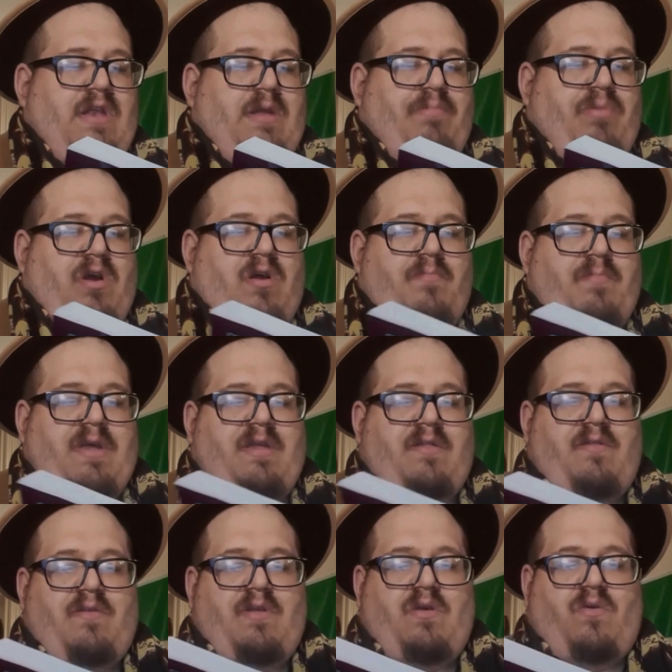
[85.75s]
apartment
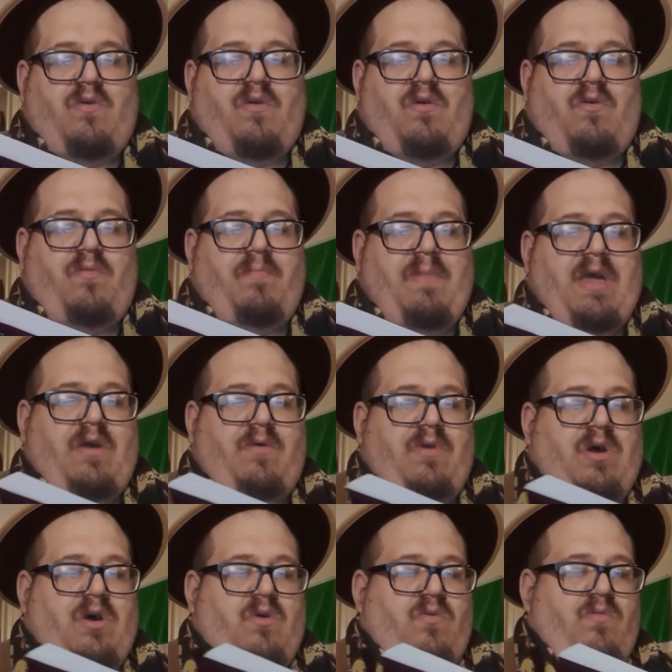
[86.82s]
or own my own
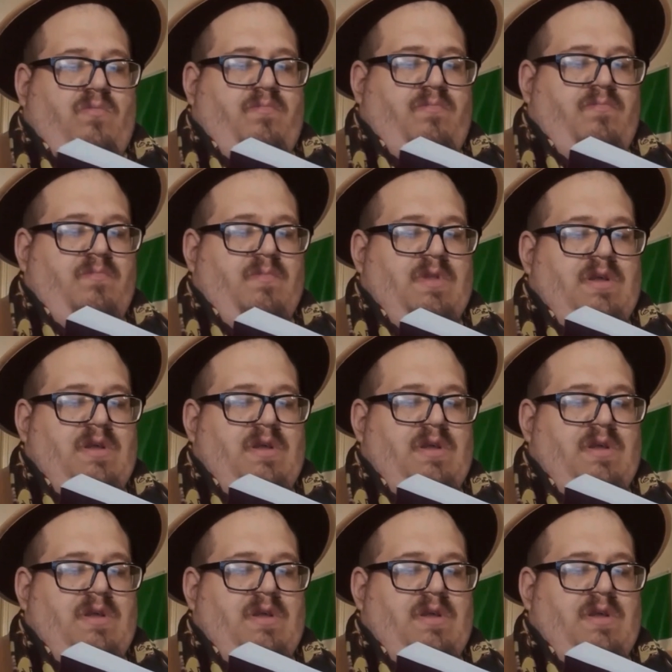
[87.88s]
home,